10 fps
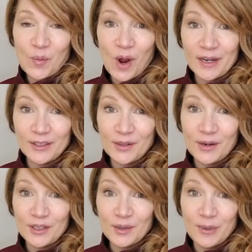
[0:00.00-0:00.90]
One is
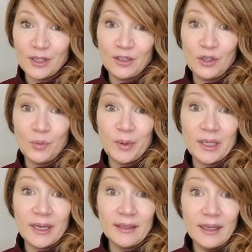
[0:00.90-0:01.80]
going to be the new
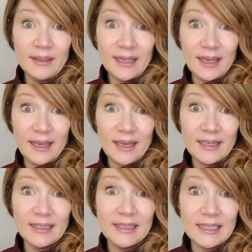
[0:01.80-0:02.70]
Plla
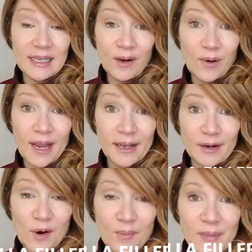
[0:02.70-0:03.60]
DIY at
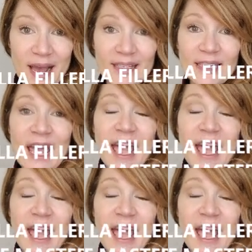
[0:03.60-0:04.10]
home mask.